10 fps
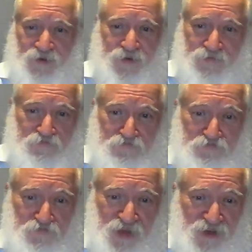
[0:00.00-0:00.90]
But
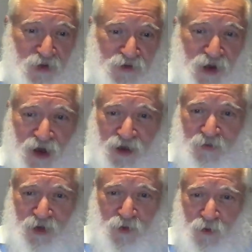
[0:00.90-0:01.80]
there's no talk
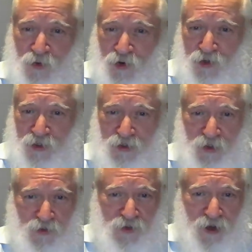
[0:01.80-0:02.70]
about war. There's
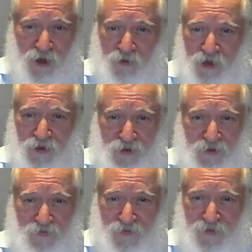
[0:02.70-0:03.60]
no talk about
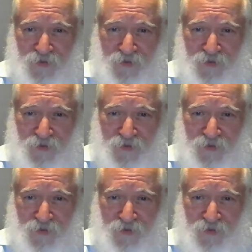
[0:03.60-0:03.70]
